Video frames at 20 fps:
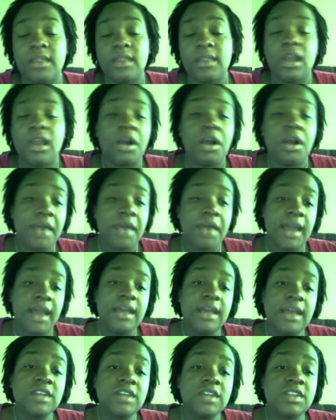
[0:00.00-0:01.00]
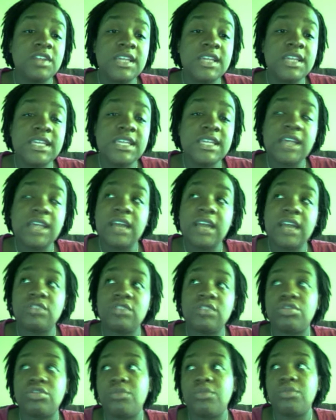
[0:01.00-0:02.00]
Okay, so this is like
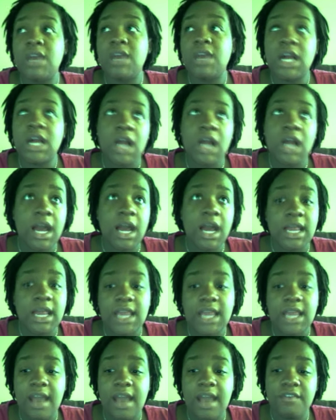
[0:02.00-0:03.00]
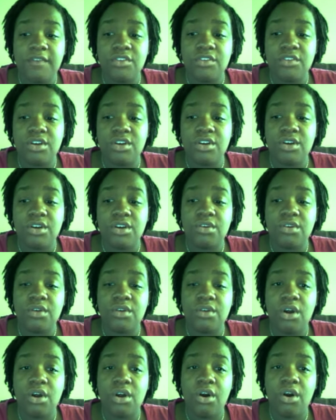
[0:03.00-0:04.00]
3 o'clock in the afternoon
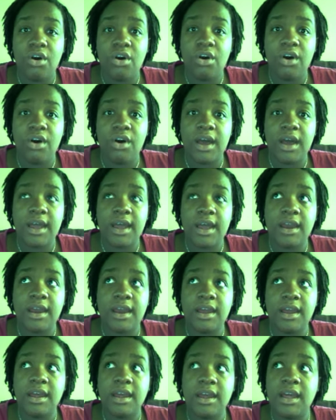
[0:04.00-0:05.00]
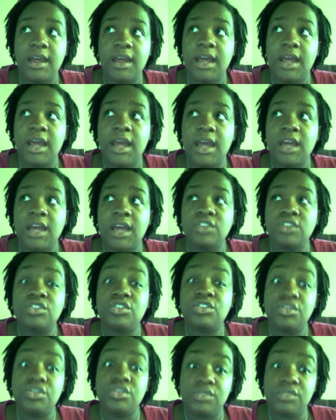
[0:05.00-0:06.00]
on
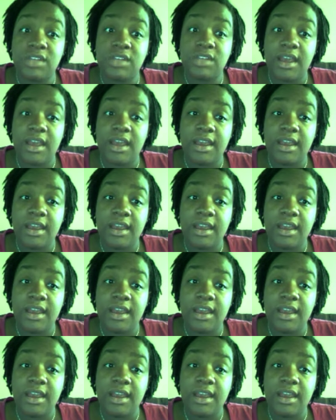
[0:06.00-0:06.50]
Tuesday.